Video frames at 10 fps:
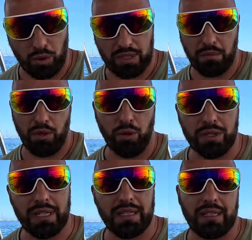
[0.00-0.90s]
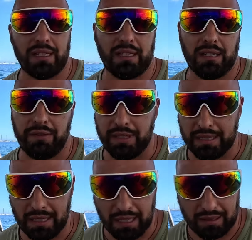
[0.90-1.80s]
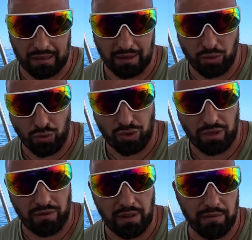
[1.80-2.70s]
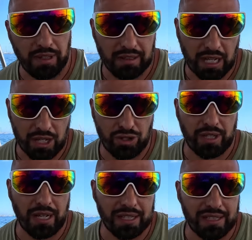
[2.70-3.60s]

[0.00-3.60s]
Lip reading: Simply use a fan that matches the voltage you need,